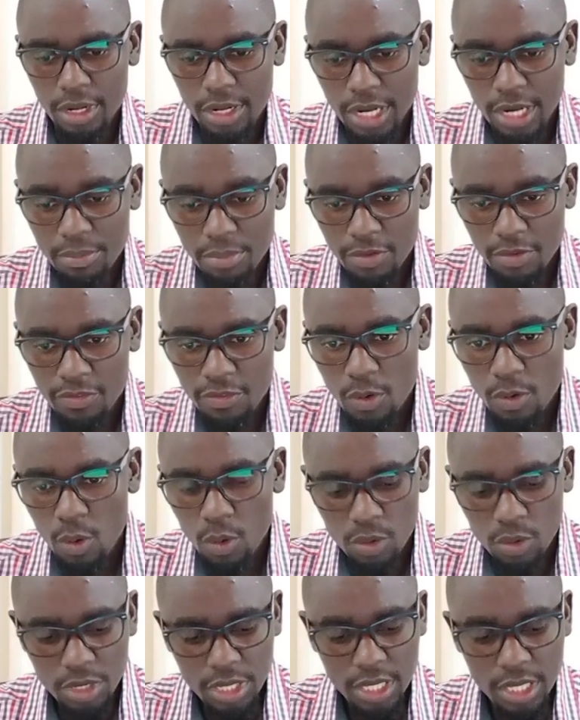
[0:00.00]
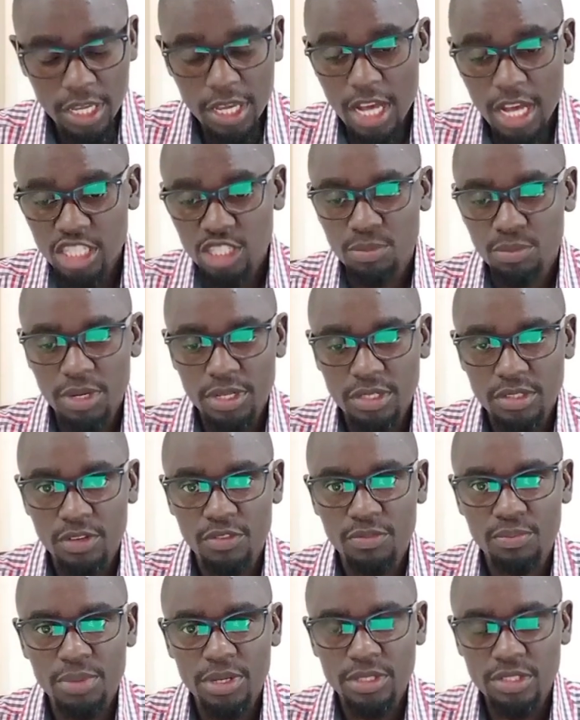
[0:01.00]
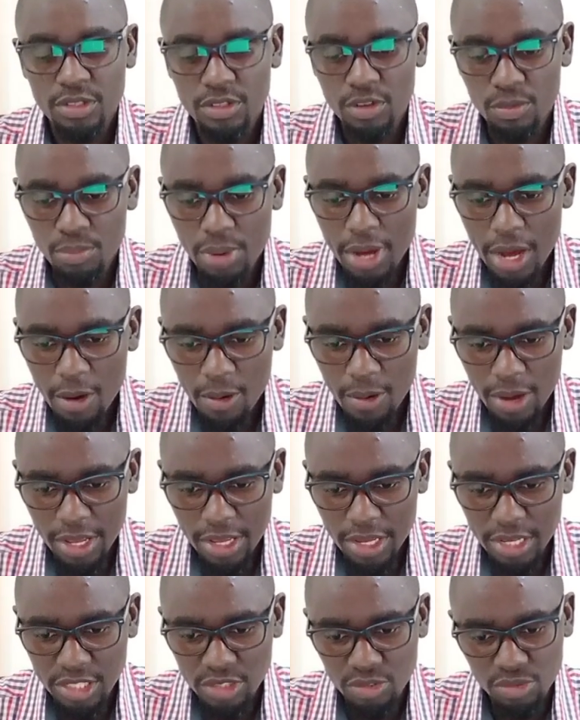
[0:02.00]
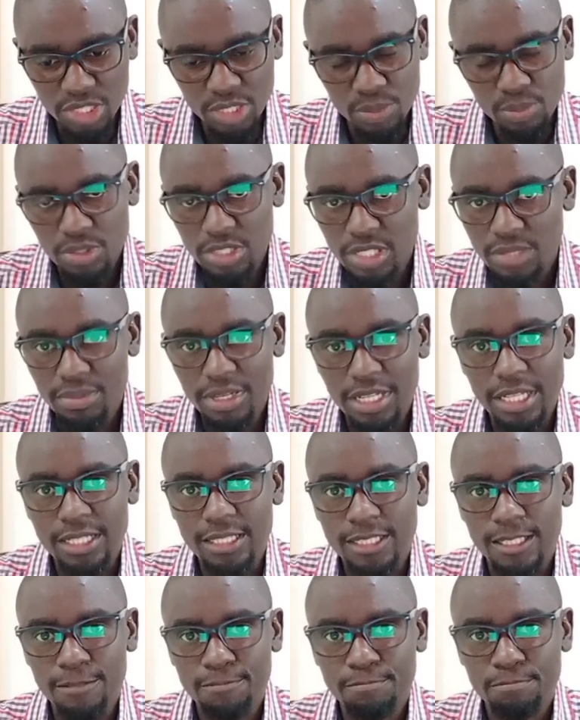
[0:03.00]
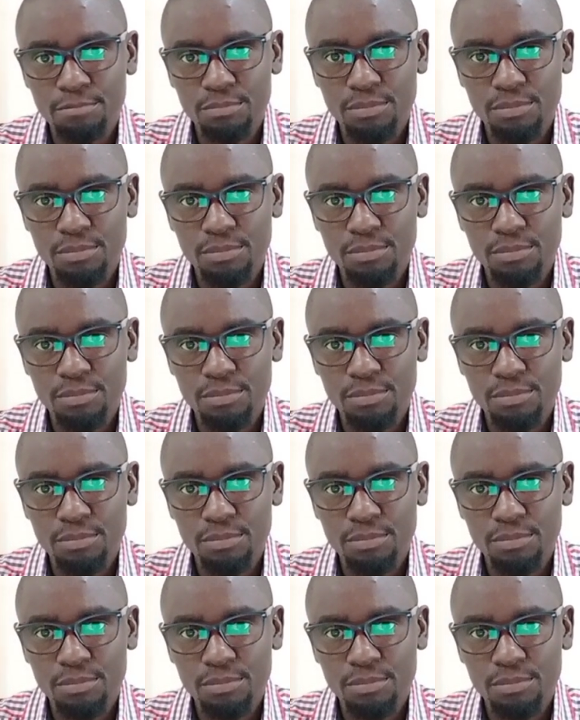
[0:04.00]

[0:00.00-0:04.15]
Number four key aspect of personal power is responsibility.